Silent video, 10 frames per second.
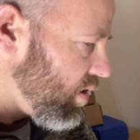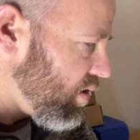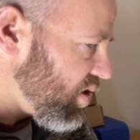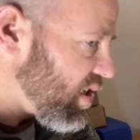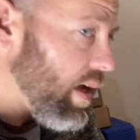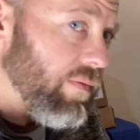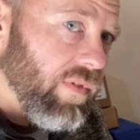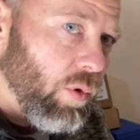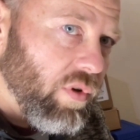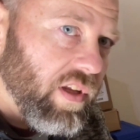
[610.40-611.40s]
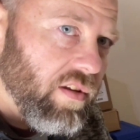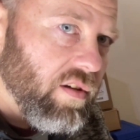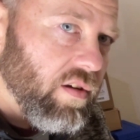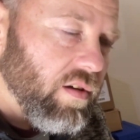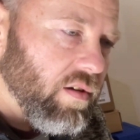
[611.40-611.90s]
stop
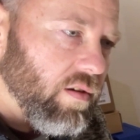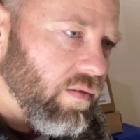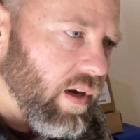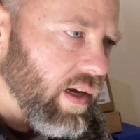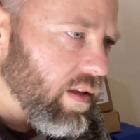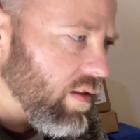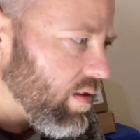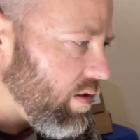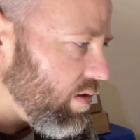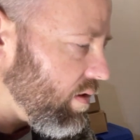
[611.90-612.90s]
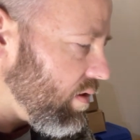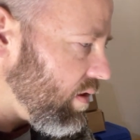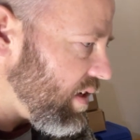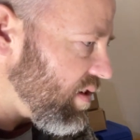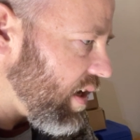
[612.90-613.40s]
voltage, right?
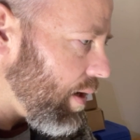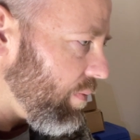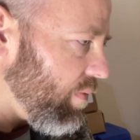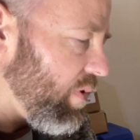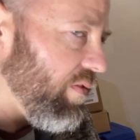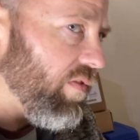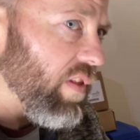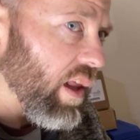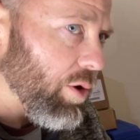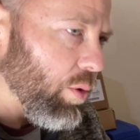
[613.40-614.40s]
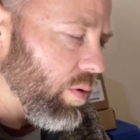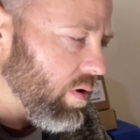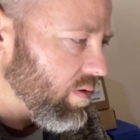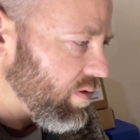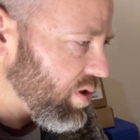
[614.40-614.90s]
They stop flow,
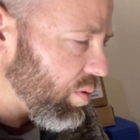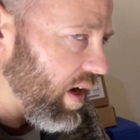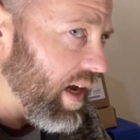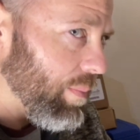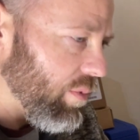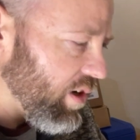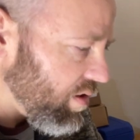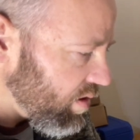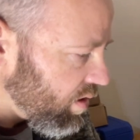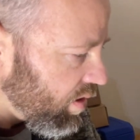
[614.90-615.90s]
so amperage.